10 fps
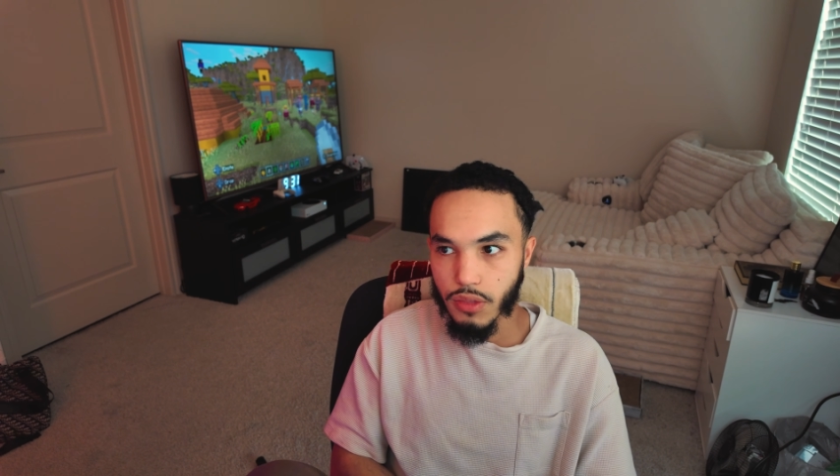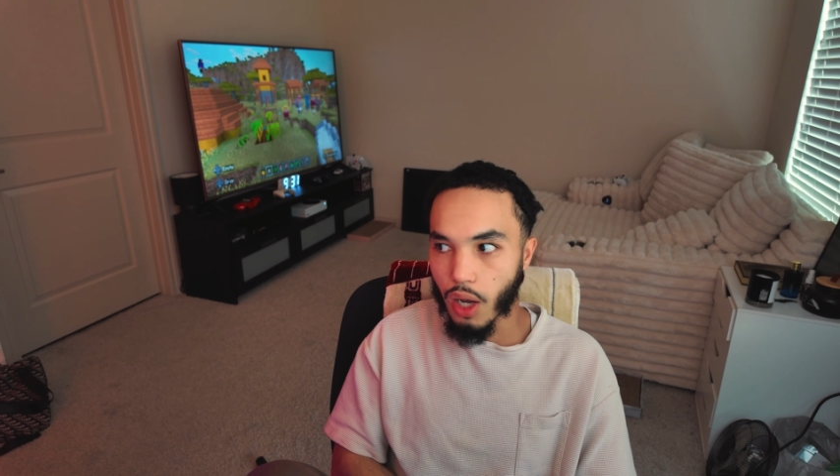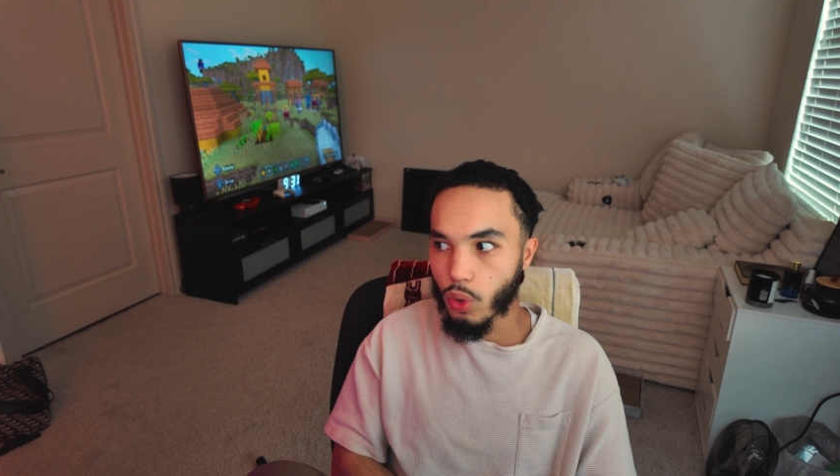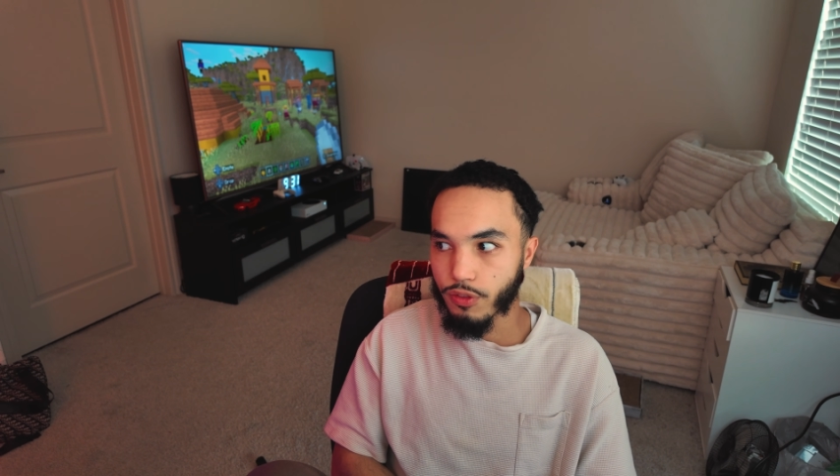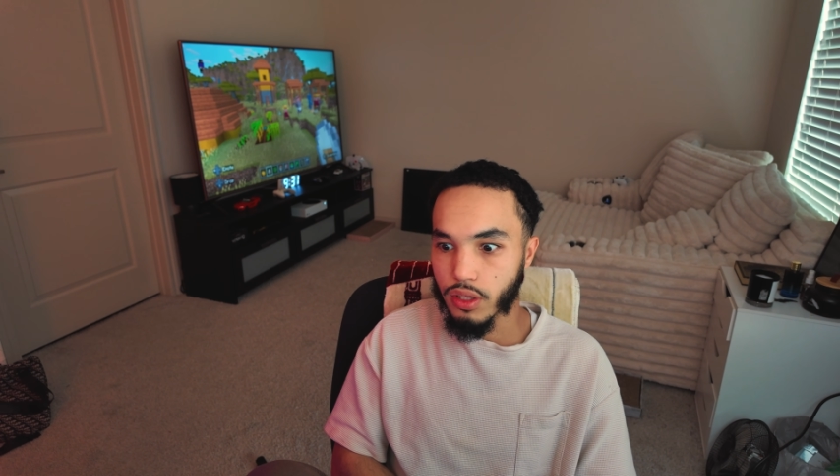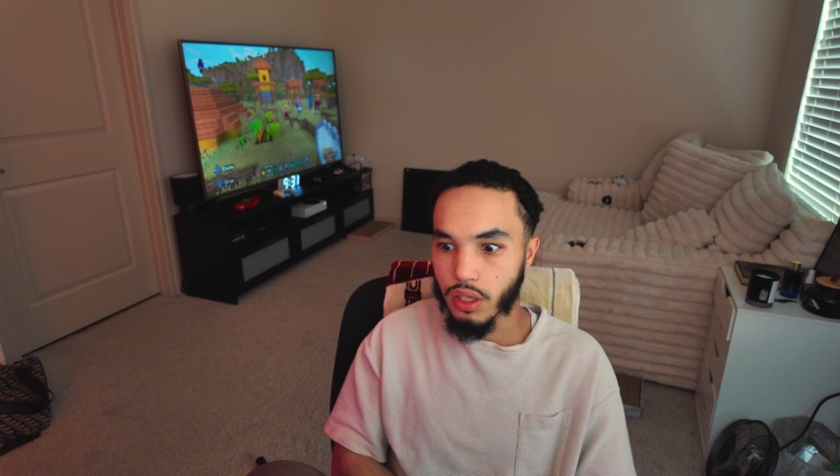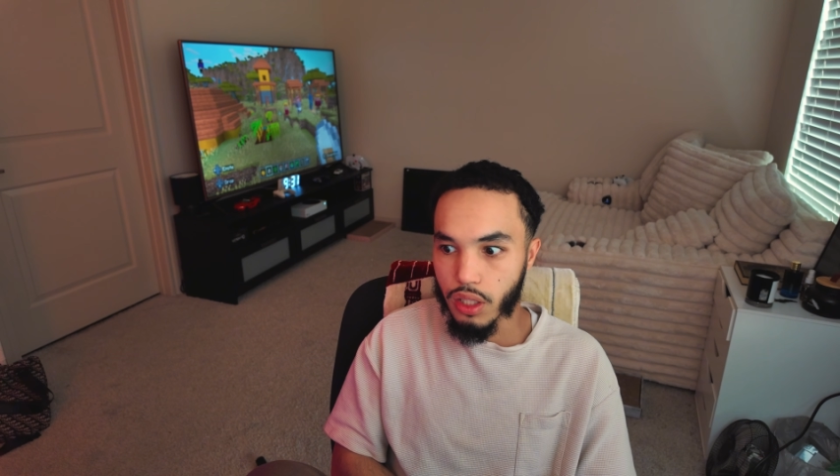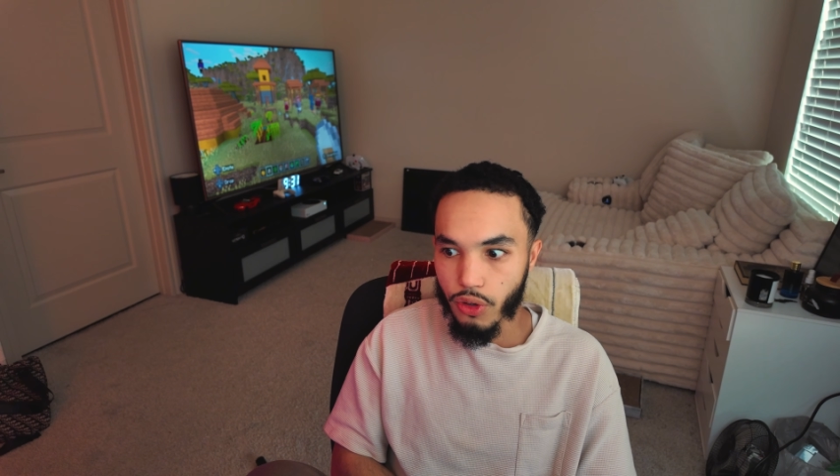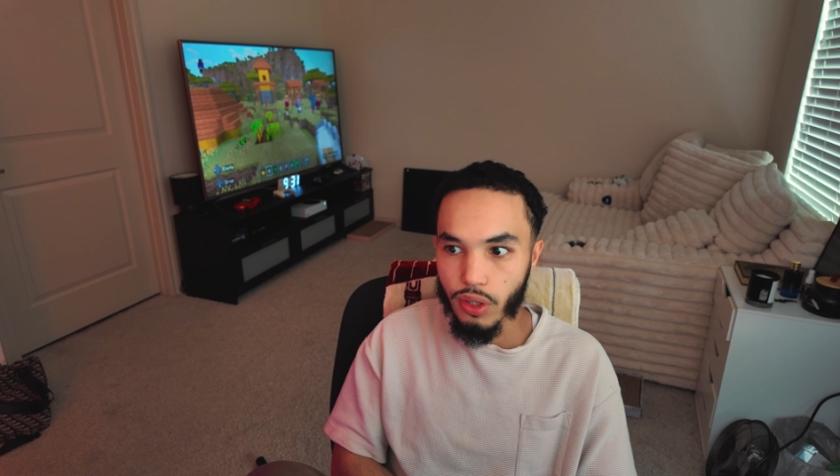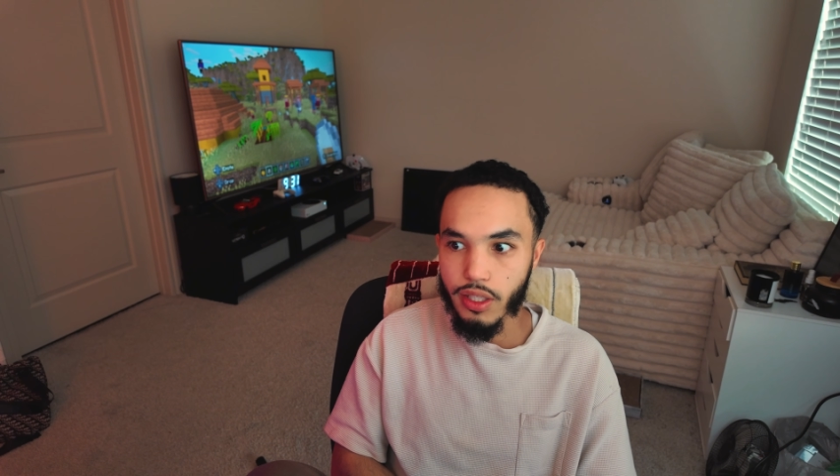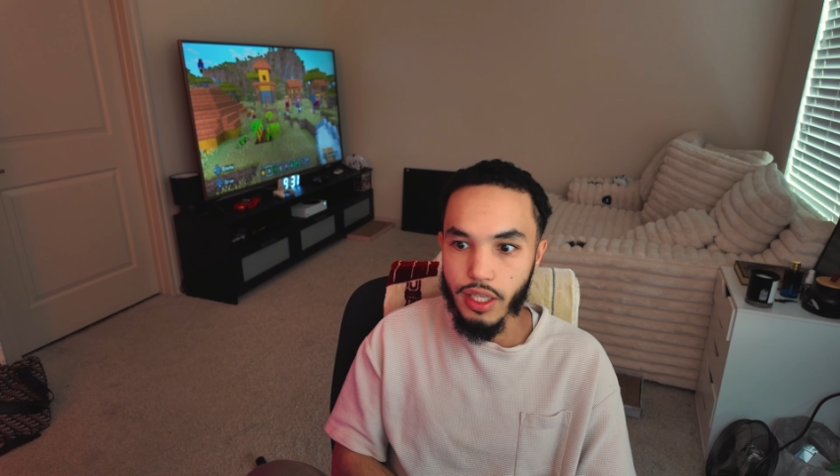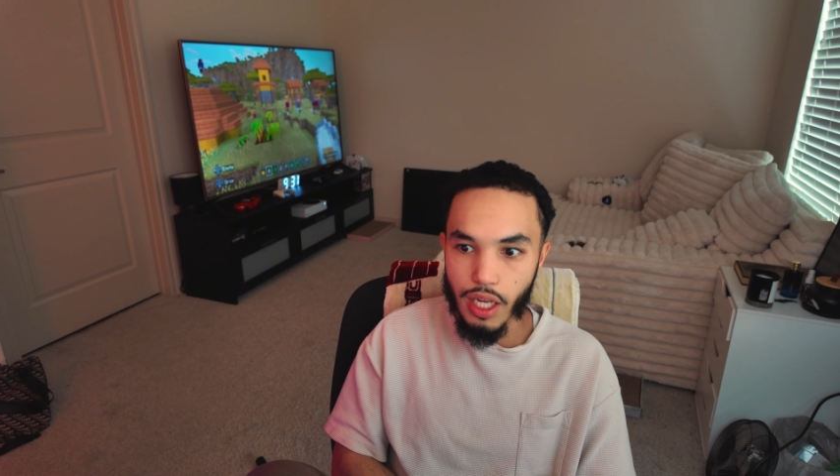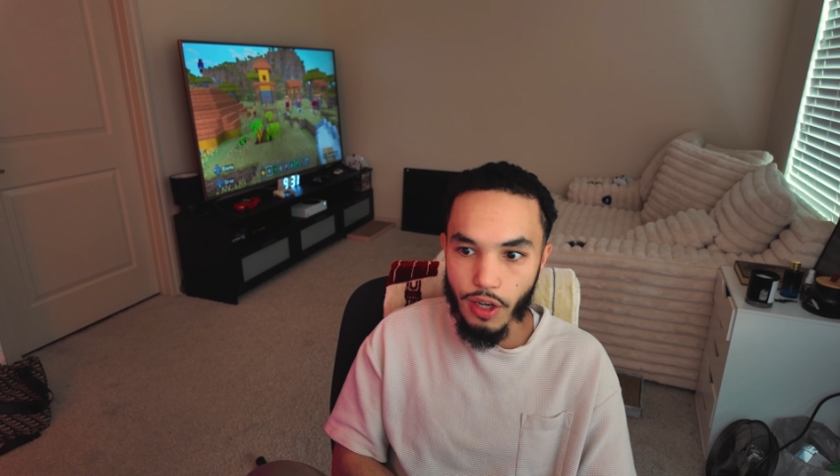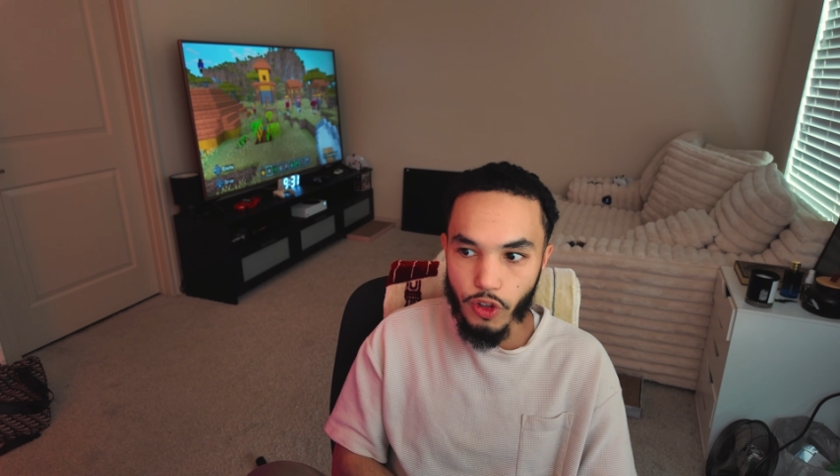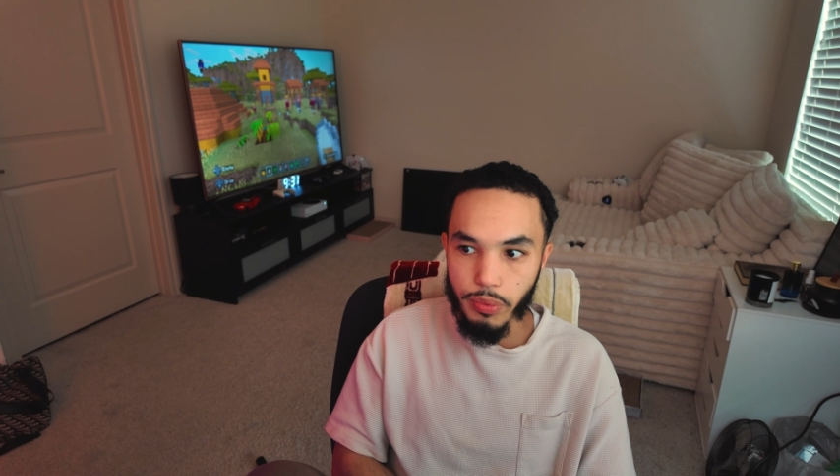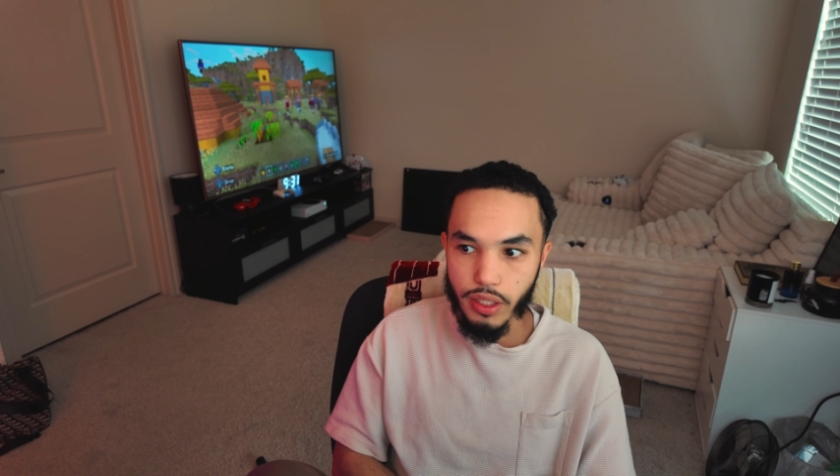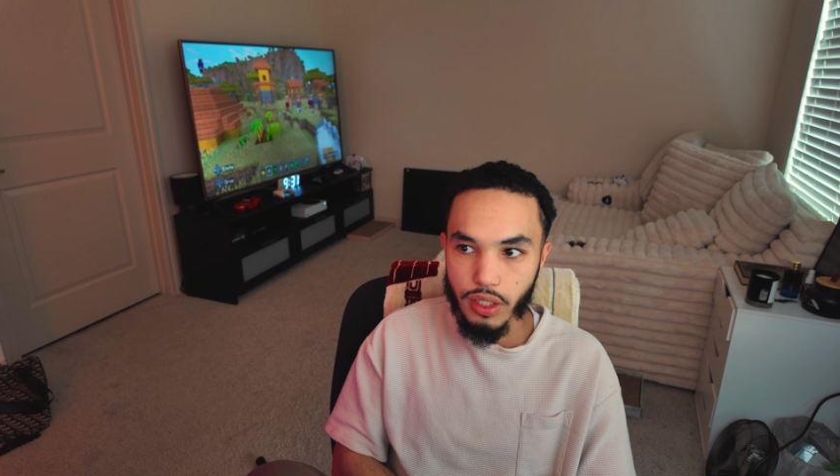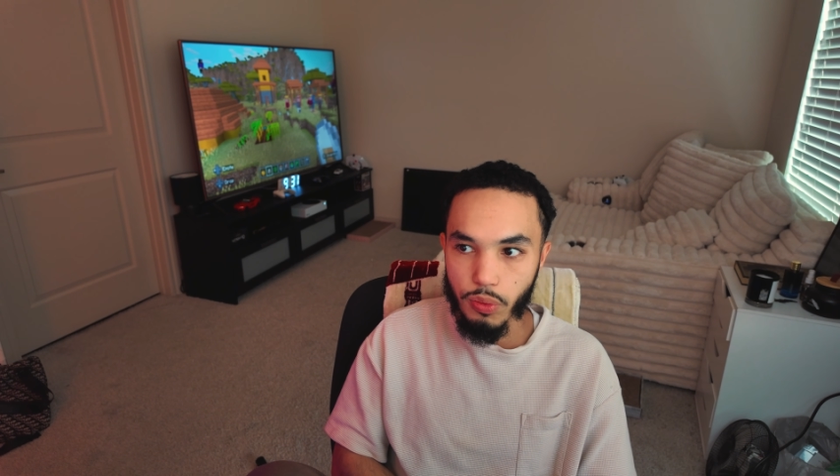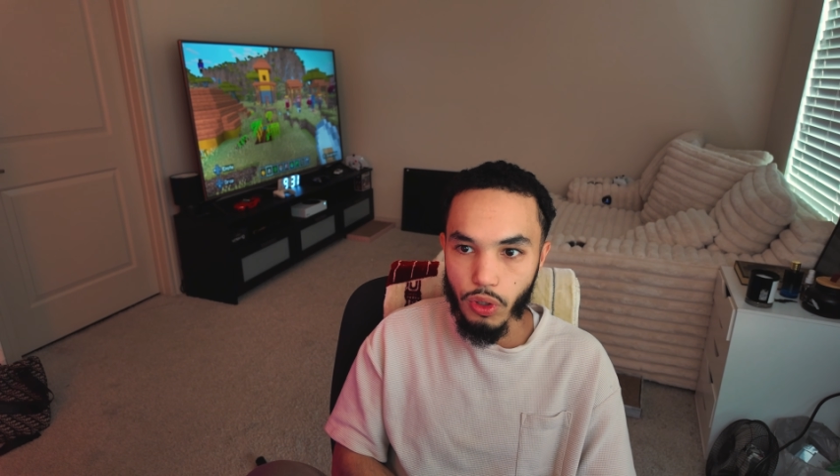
I would have literally never been here,